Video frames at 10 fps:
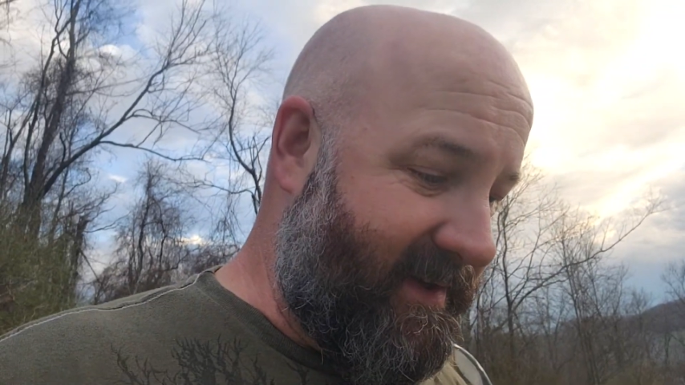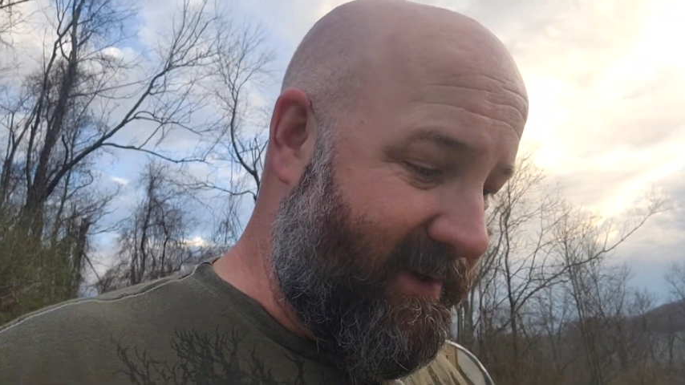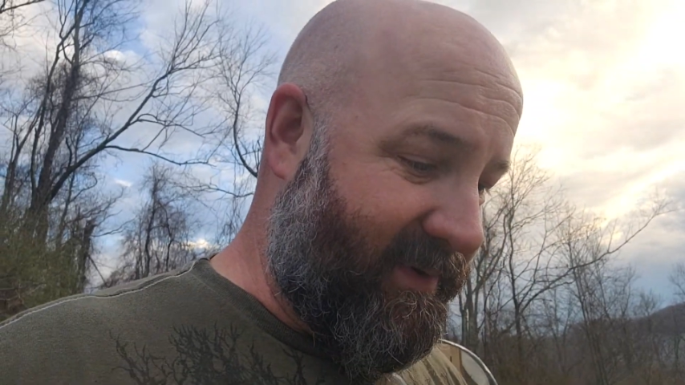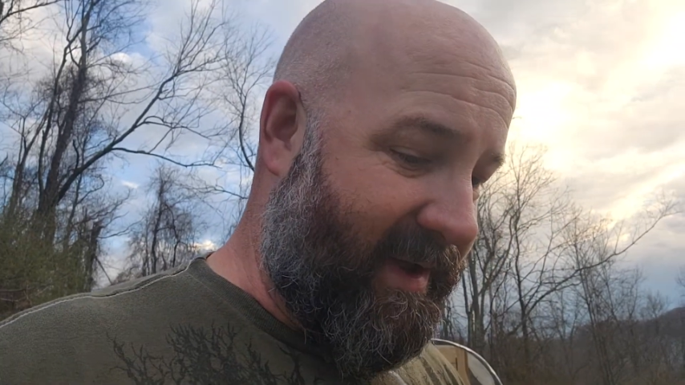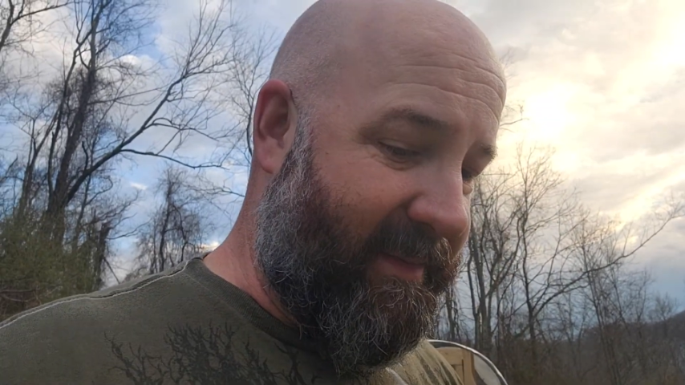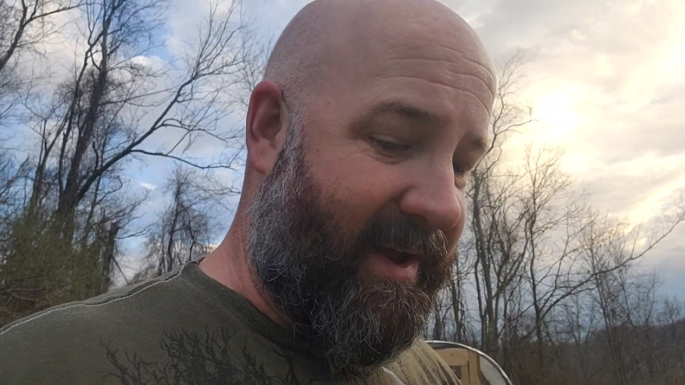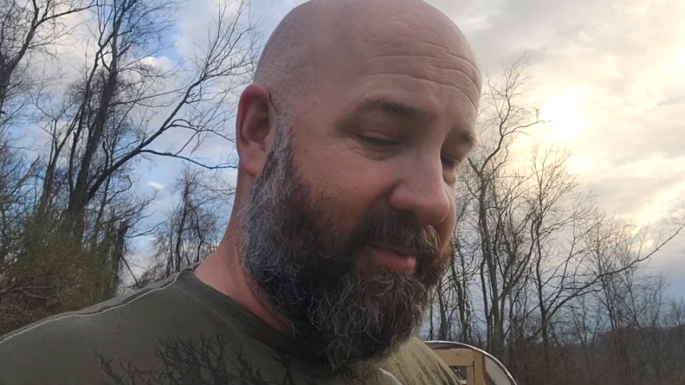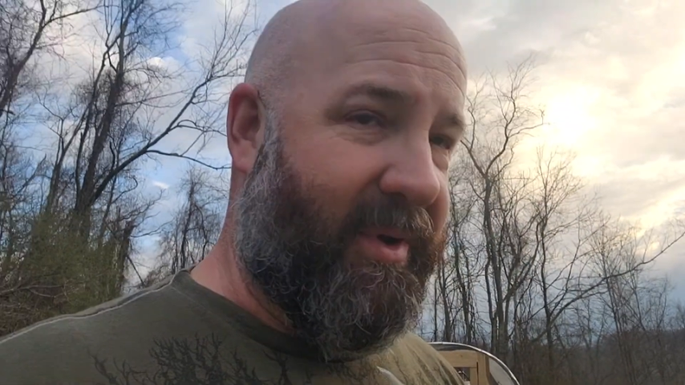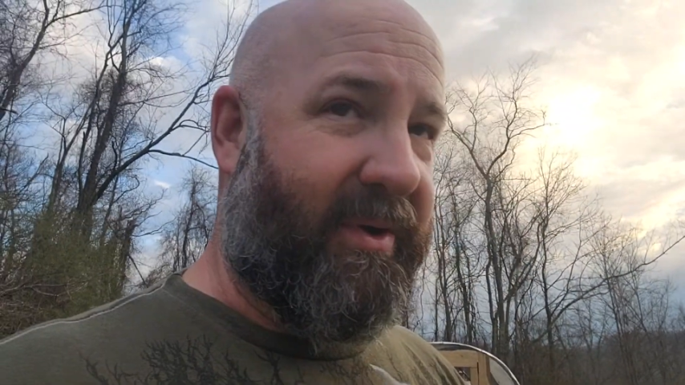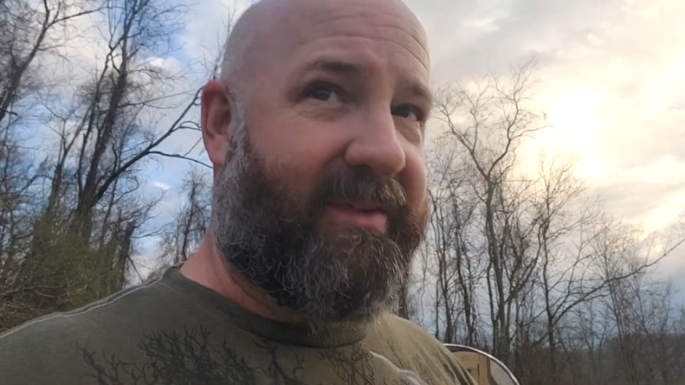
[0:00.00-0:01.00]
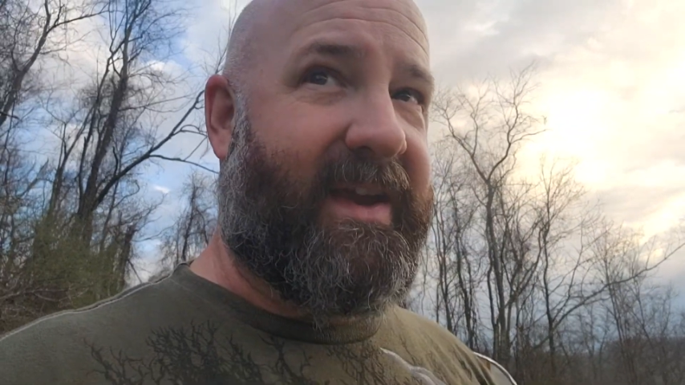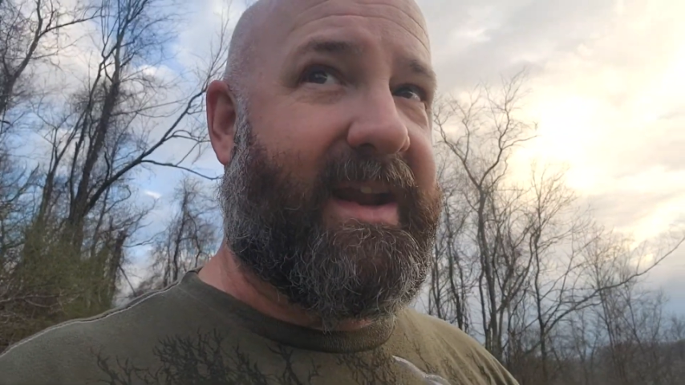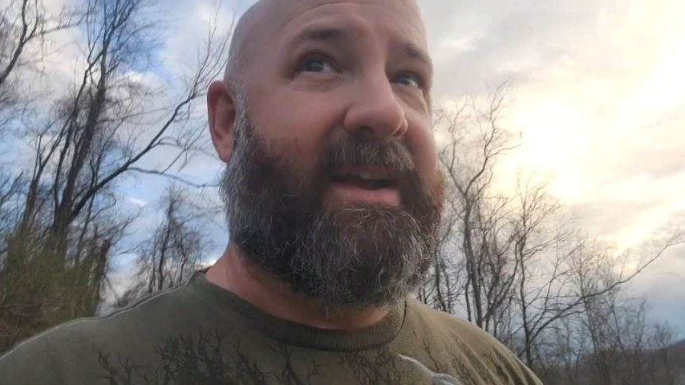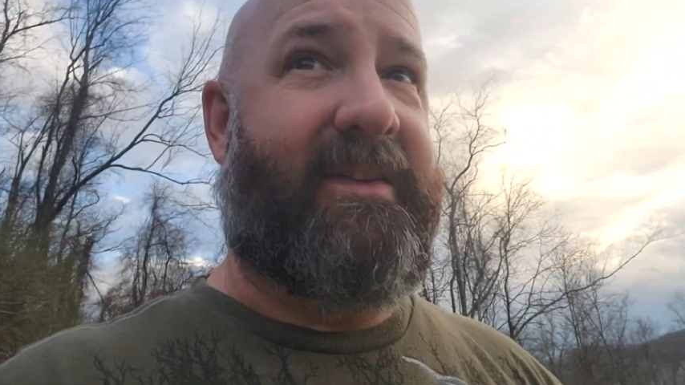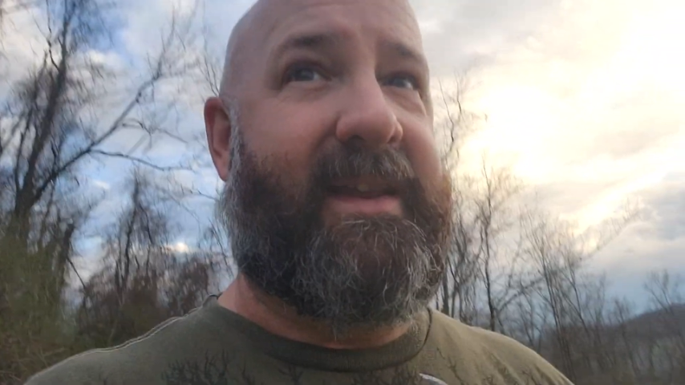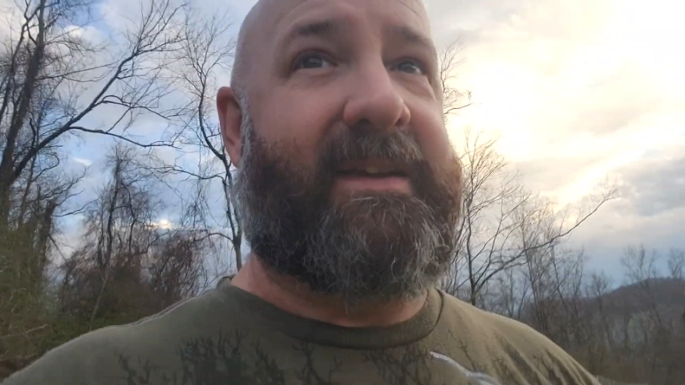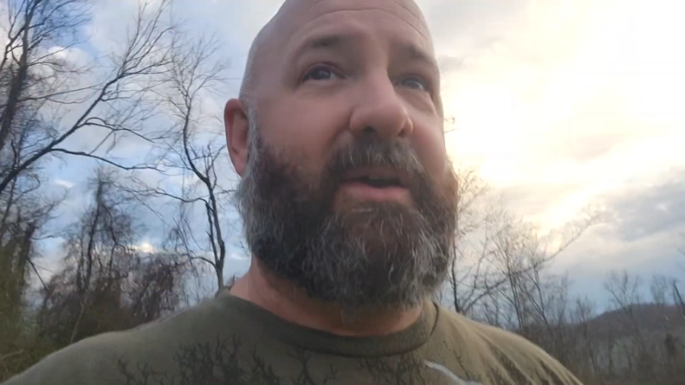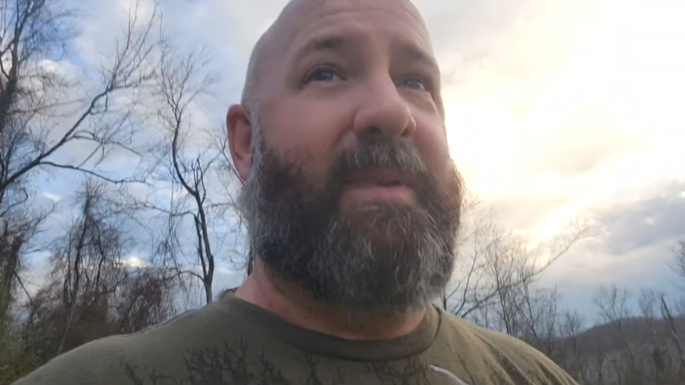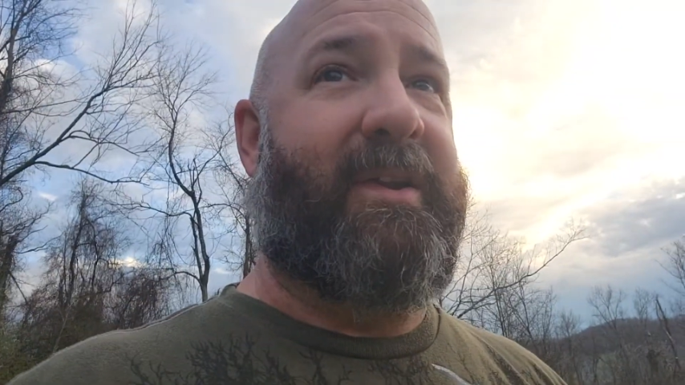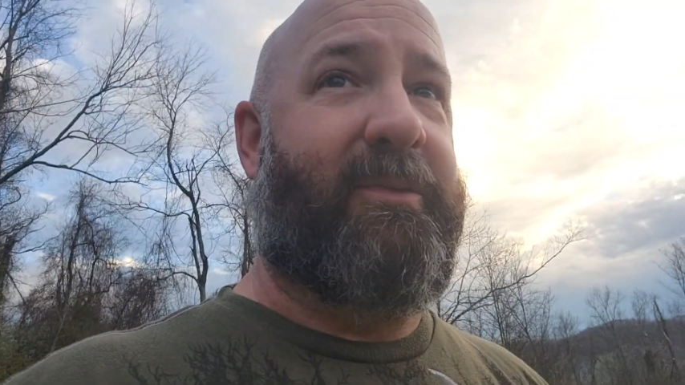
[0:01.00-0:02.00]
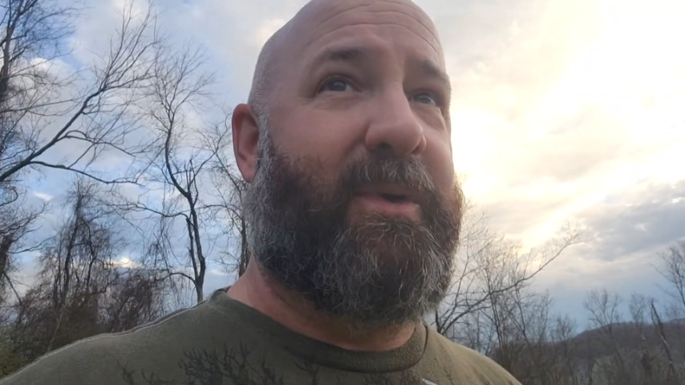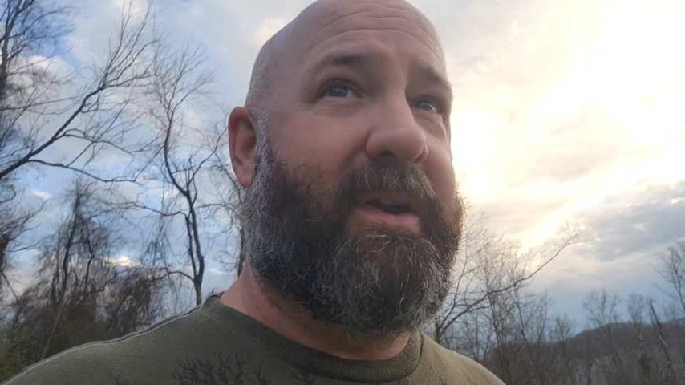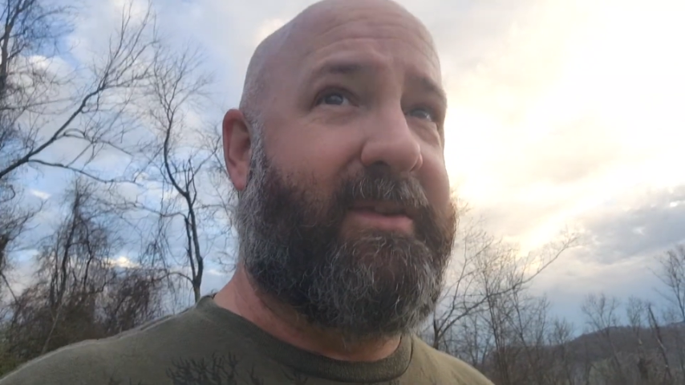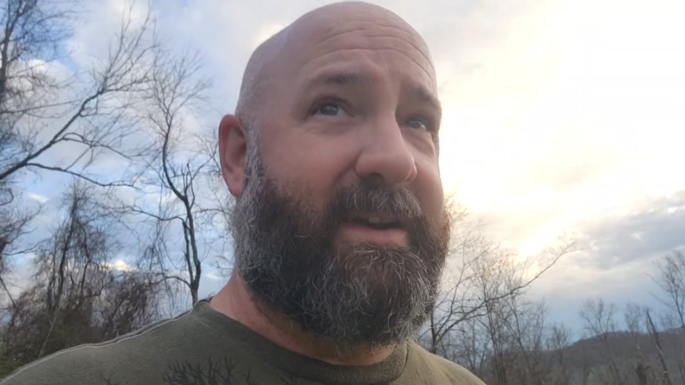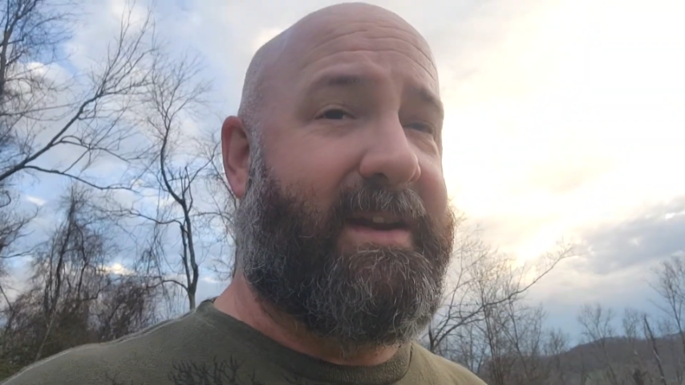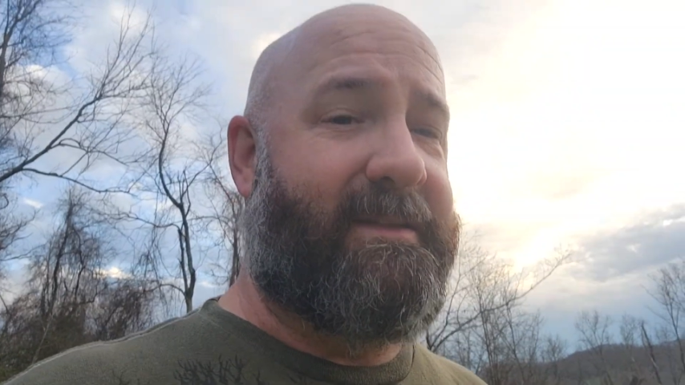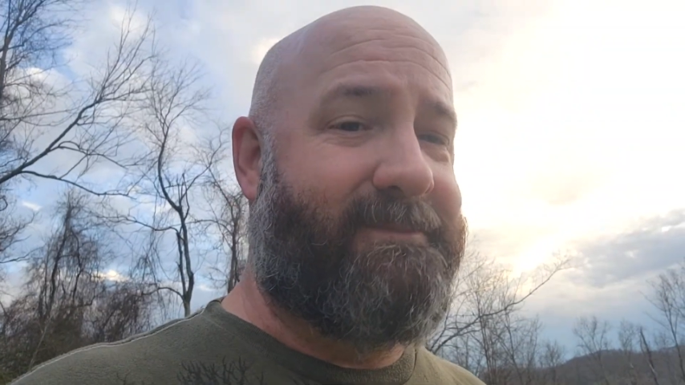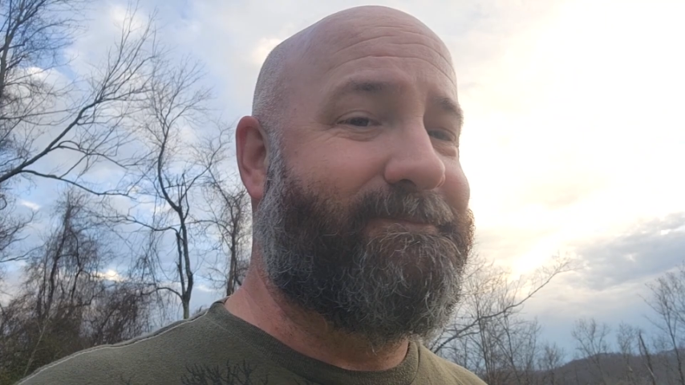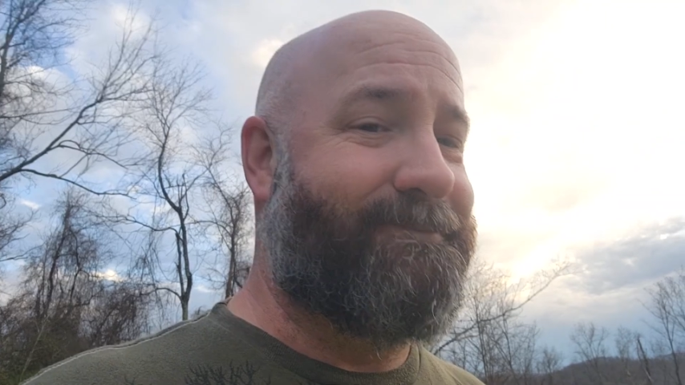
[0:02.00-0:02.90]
It'll come out, poke its head out, and think nobody's watching, and